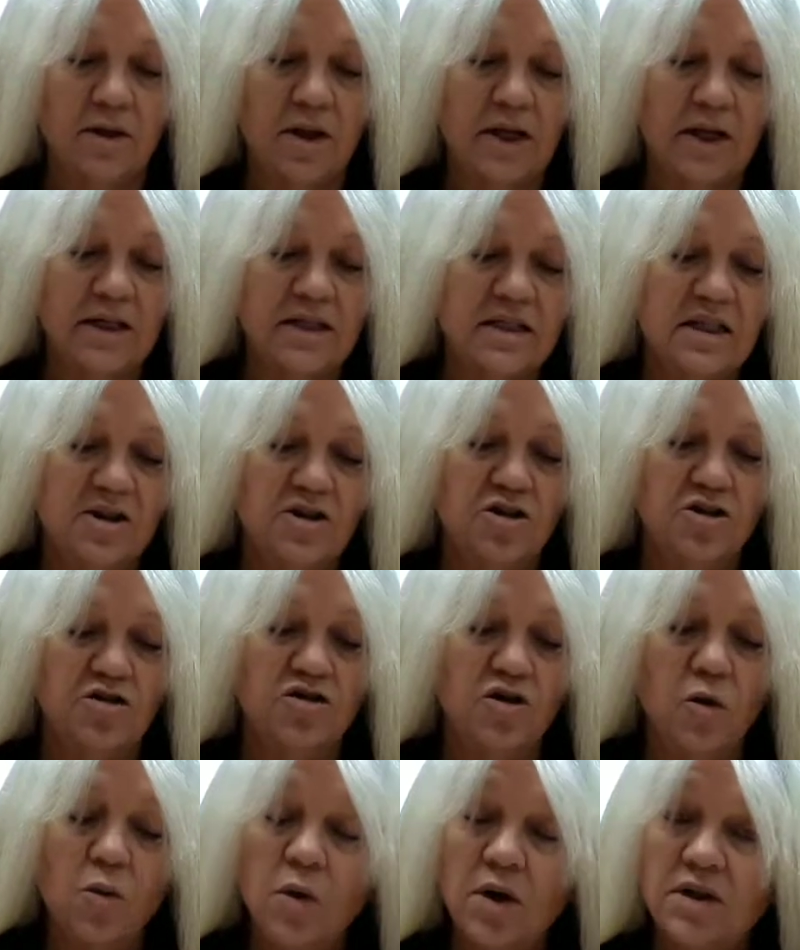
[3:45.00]
But like I said, you
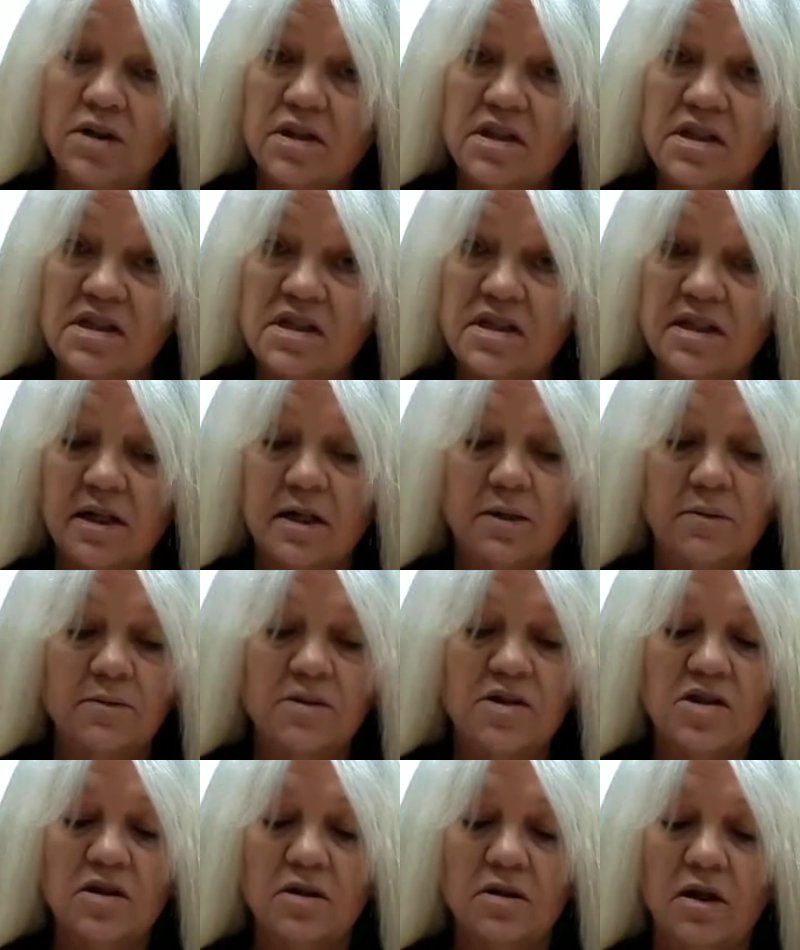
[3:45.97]
don't want the
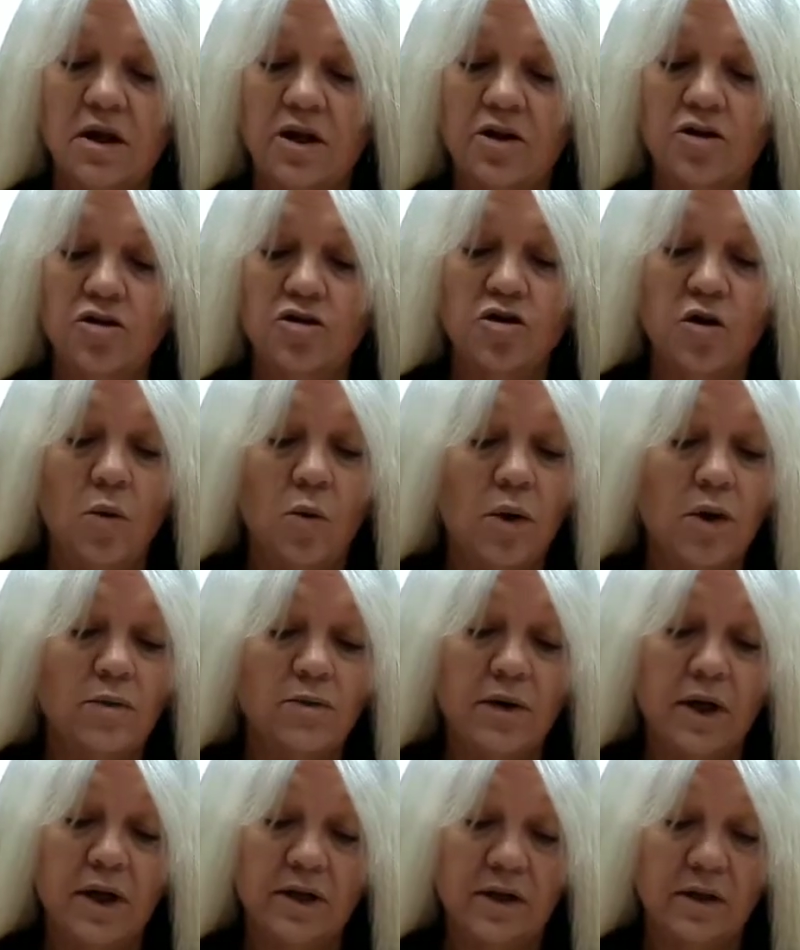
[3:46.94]
stems and you don't
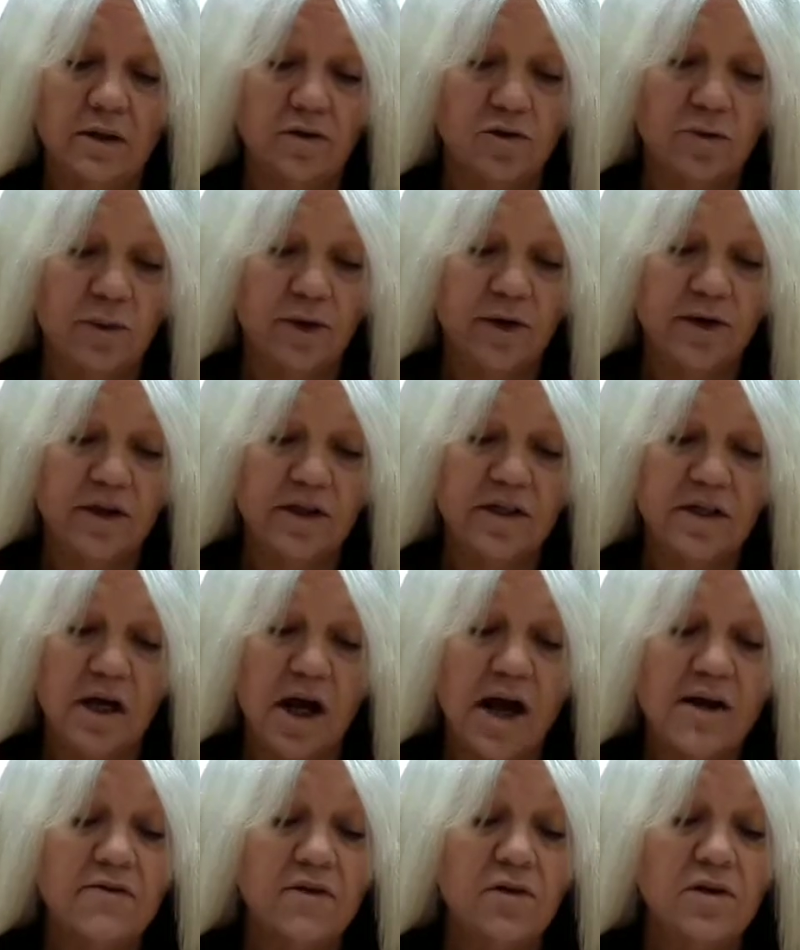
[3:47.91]
want red elderberries.
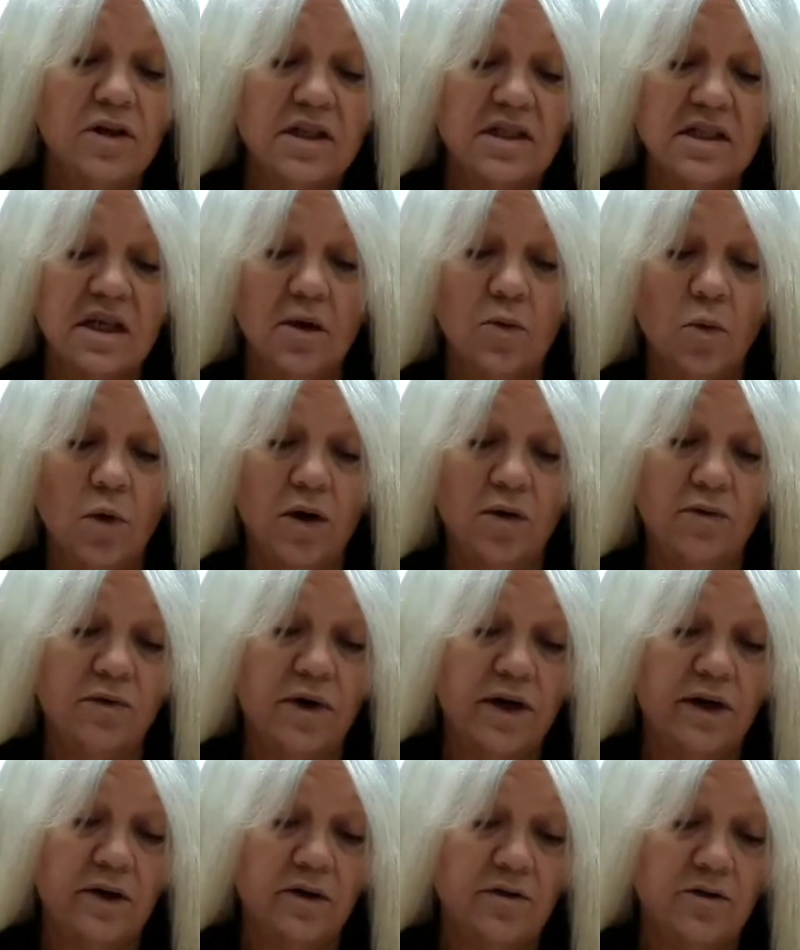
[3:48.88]
I've only seen one
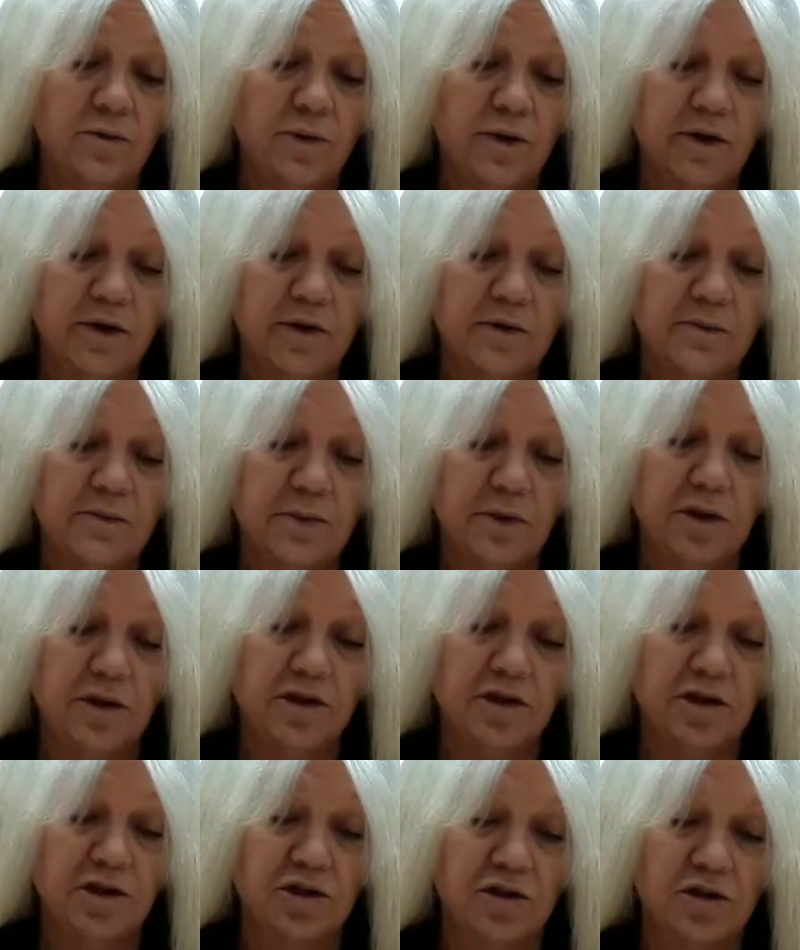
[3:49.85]
red elderberry
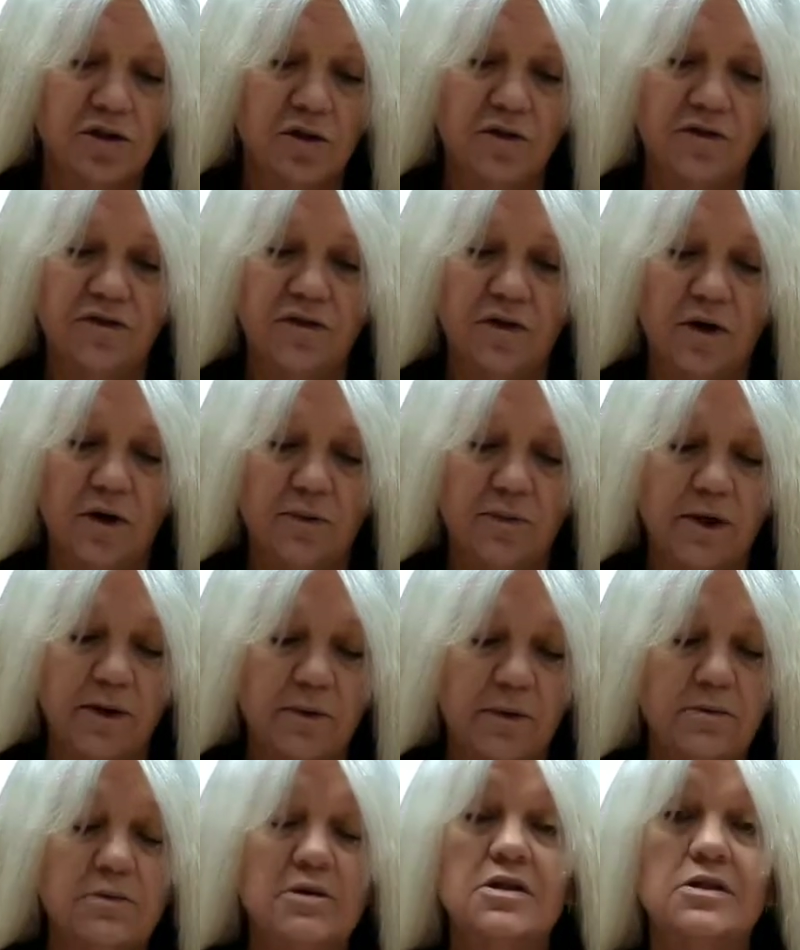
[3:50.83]
bush so far.
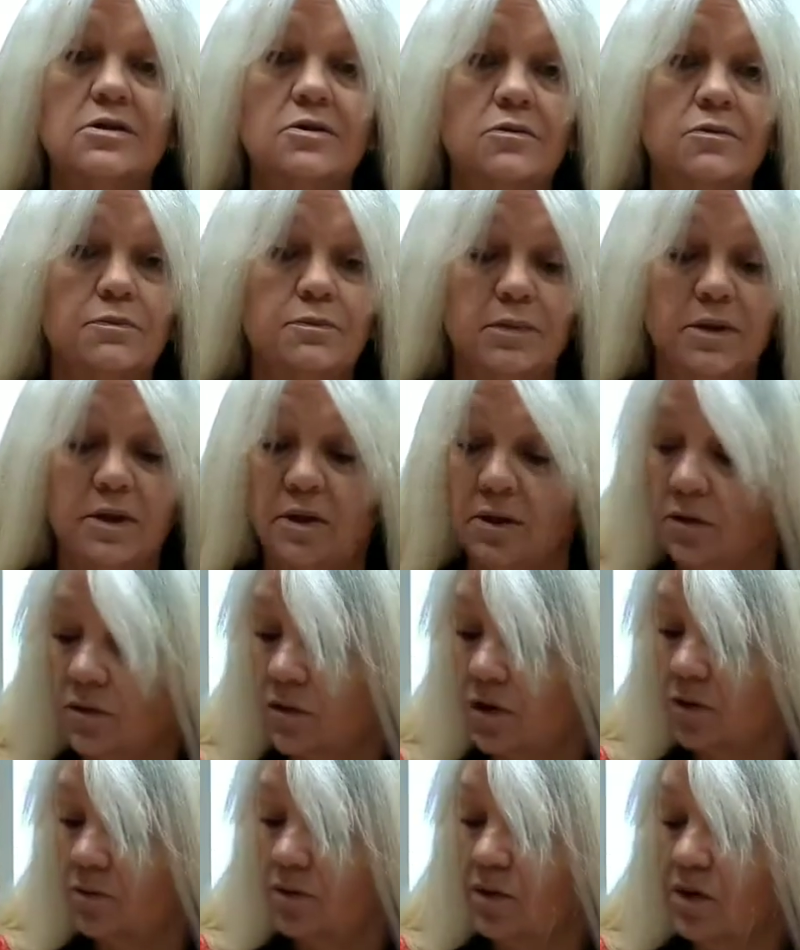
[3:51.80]
Maybe I'm just been in the
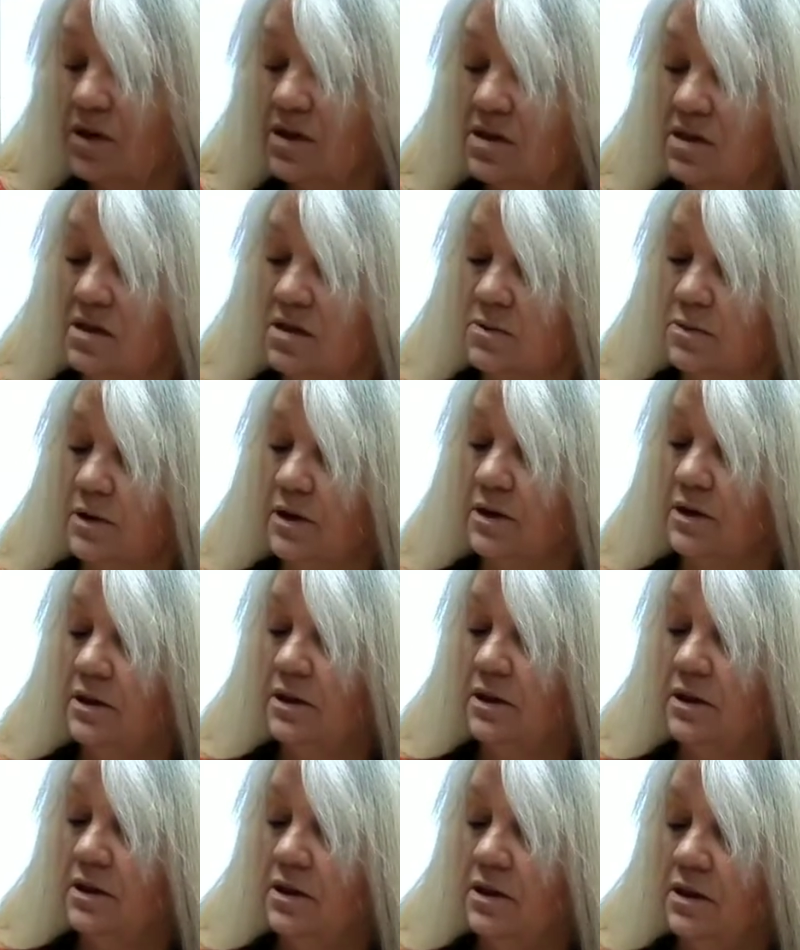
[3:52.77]
wrong places, but
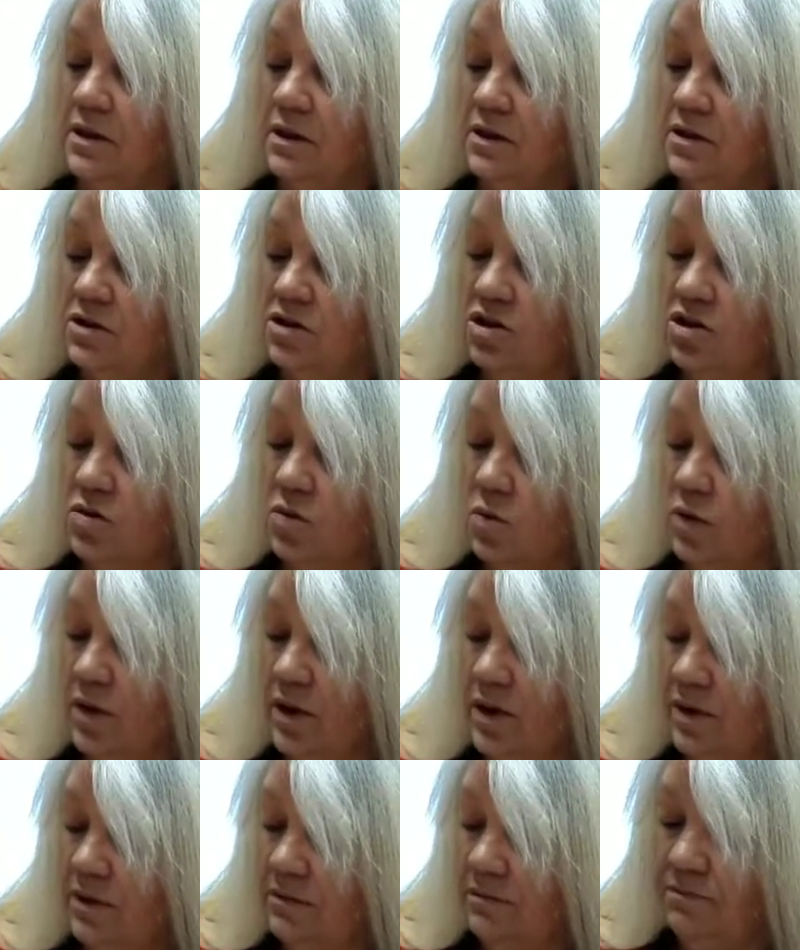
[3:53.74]
just
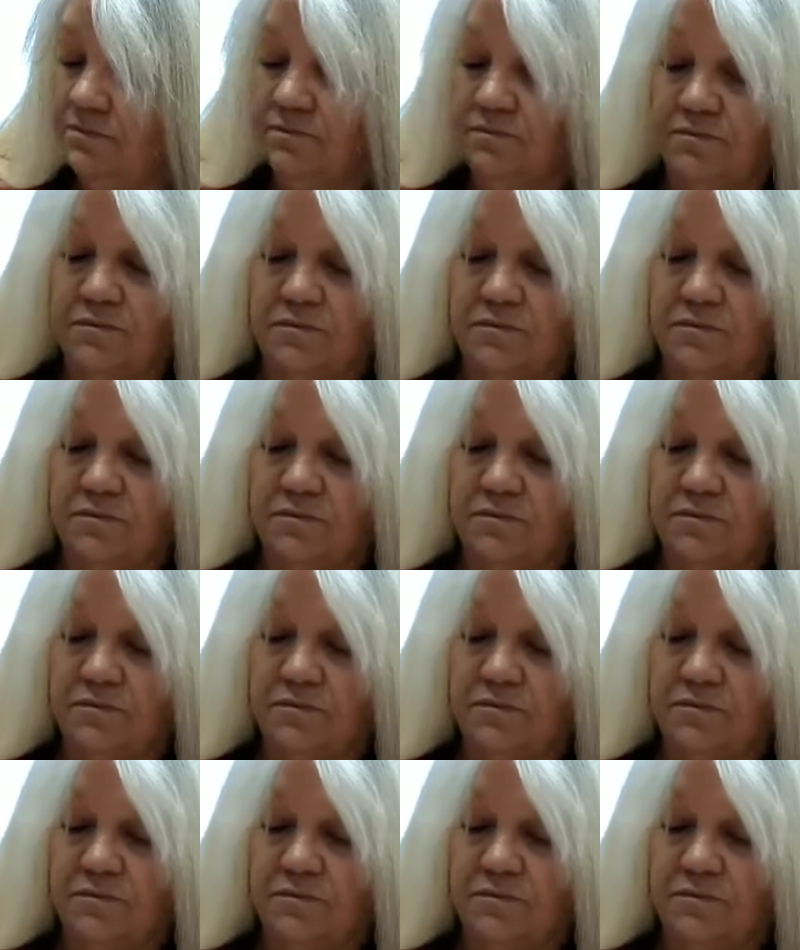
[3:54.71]
one.